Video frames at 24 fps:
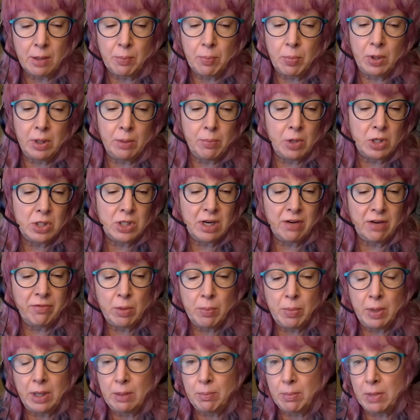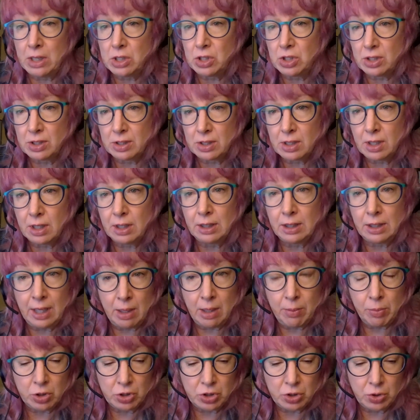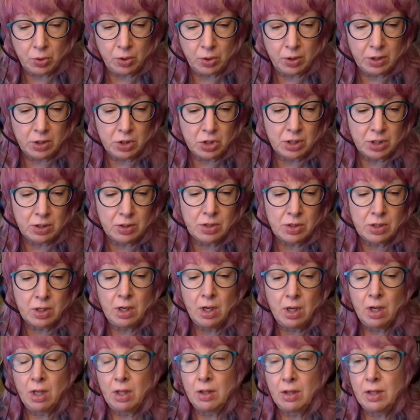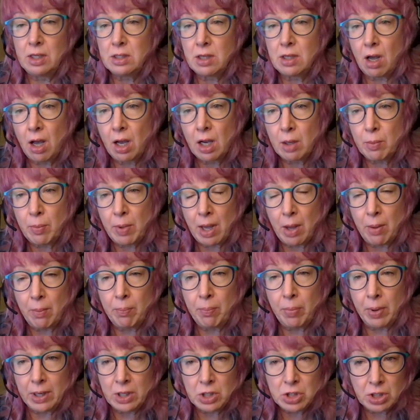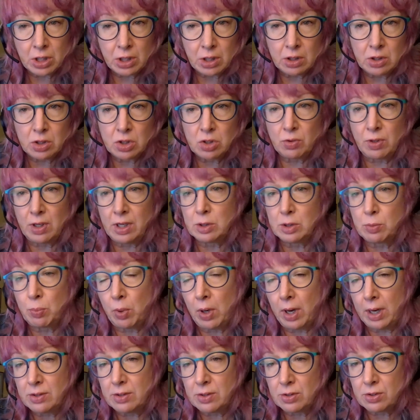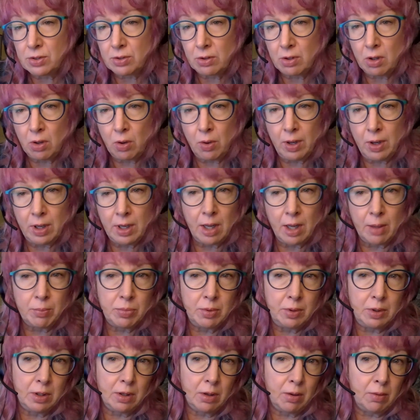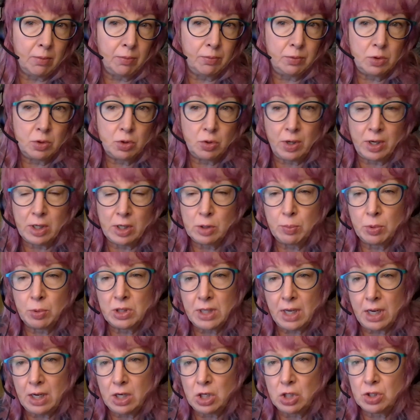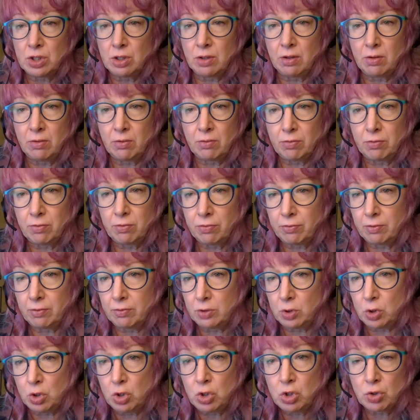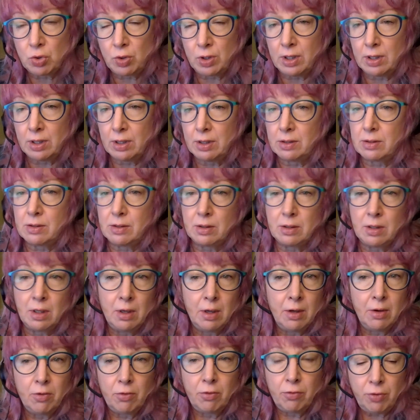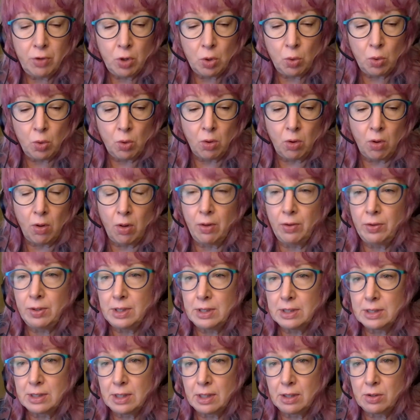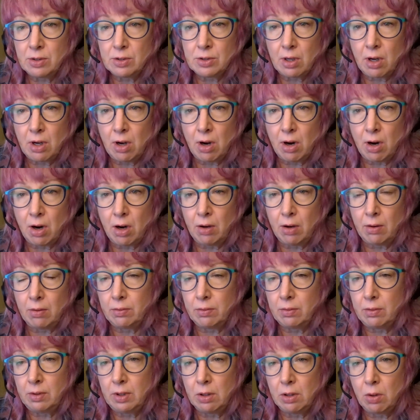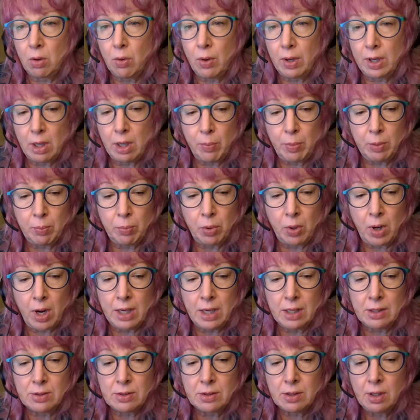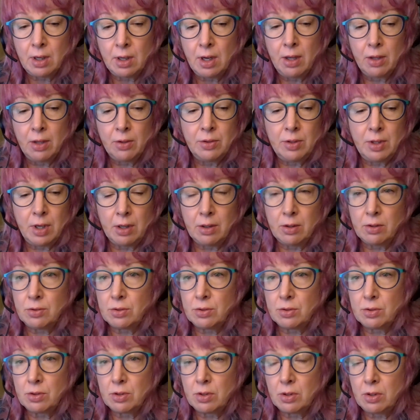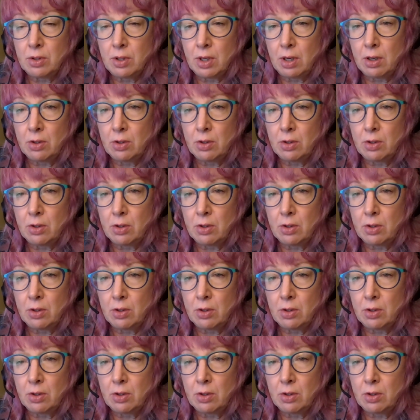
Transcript: is like pretty much everybody mentions labor shortages. They talk about budget constraints. Prices are going up, transportation, nutrients, fuel, all these things are, going up in price. There's